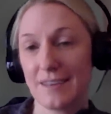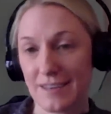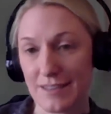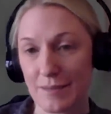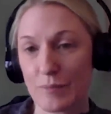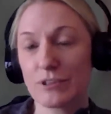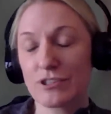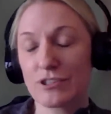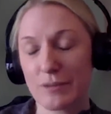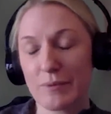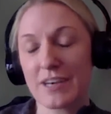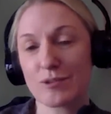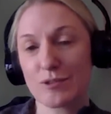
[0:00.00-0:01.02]
The board
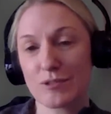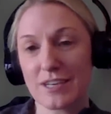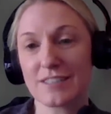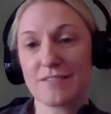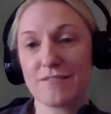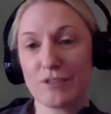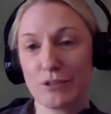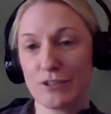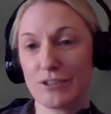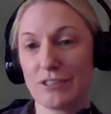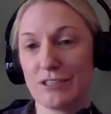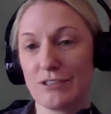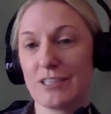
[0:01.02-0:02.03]
should be exercising
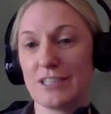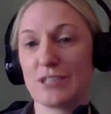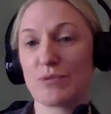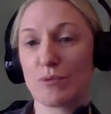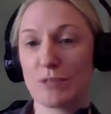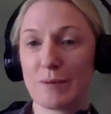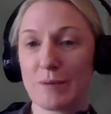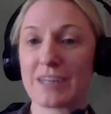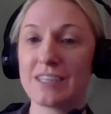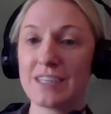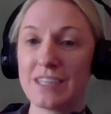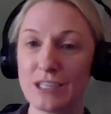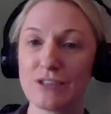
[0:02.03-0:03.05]
fiduciary duties with respect
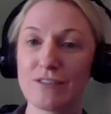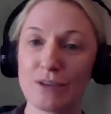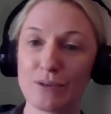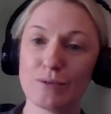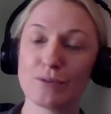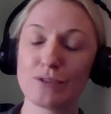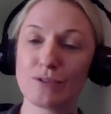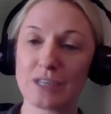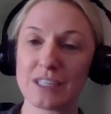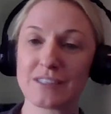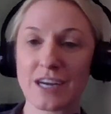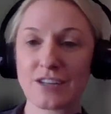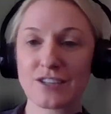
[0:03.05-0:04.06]
to each of those
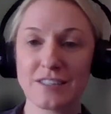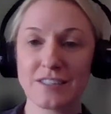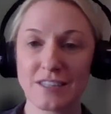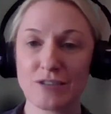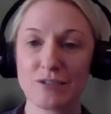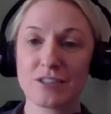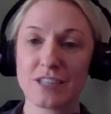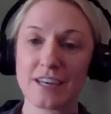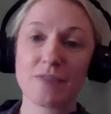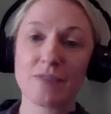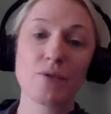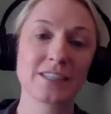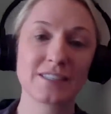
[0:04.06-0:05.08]
transactions and
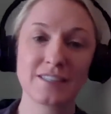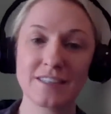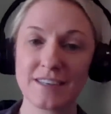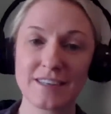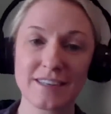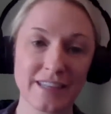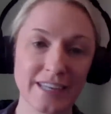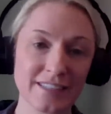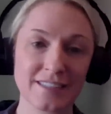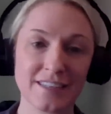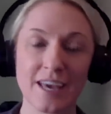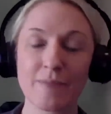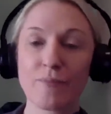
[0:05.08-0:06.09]
understanding what is the
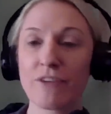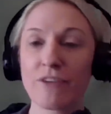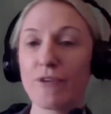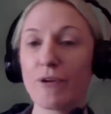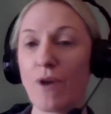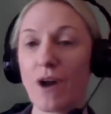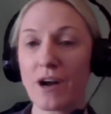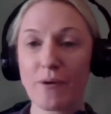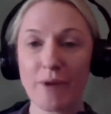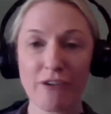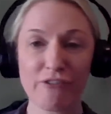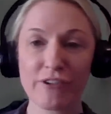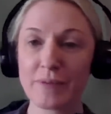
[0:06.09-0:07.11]
landscape, what if we walk
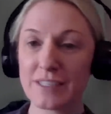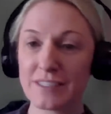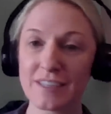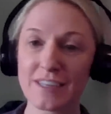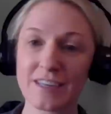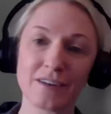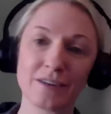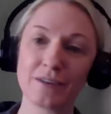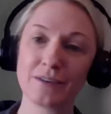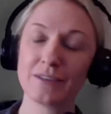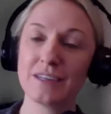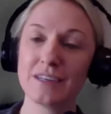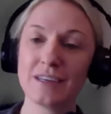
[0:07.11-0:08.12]
away from this
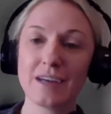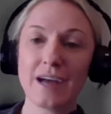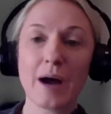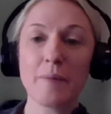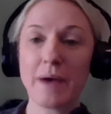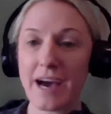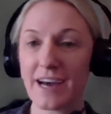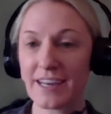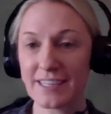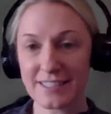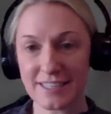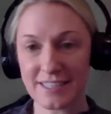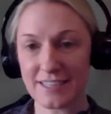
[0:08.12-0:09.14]
deal, how bad
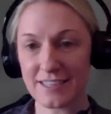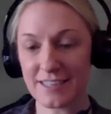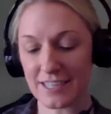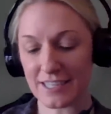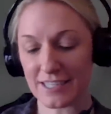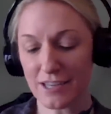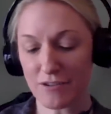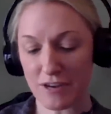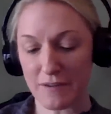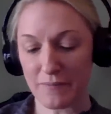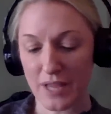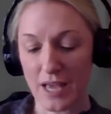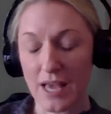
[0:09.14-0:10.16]
is it, et
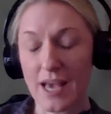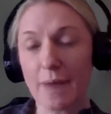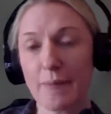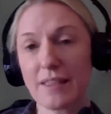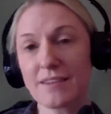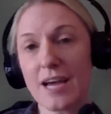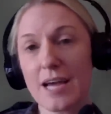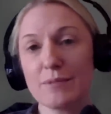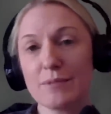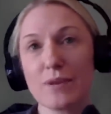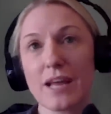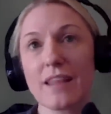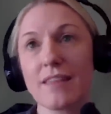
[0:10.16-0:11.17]
cetera. I mean, the
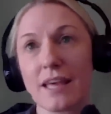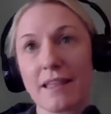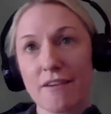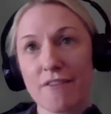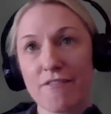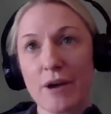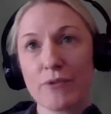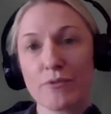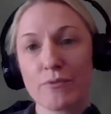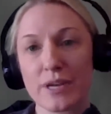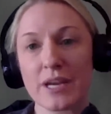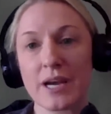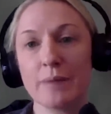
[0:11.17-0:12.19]
times when I think that founder
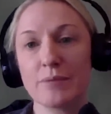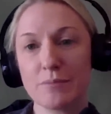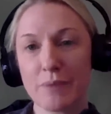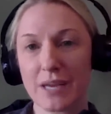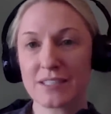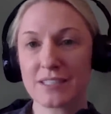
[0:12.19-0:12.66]
re-ups make